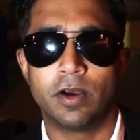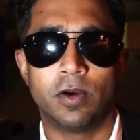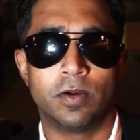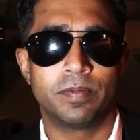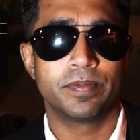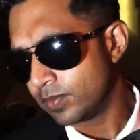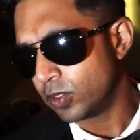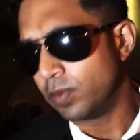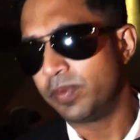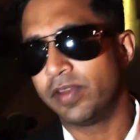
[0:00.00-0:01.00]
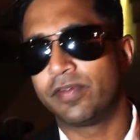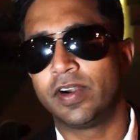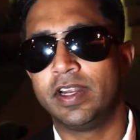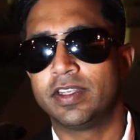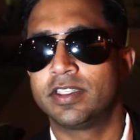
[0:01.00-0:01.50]
home. Don't be
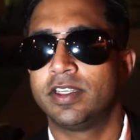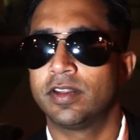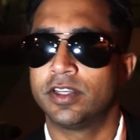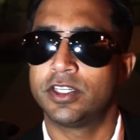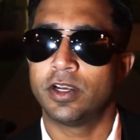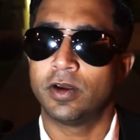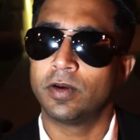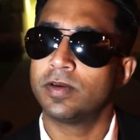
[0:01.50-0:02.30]
afraid to steal the show.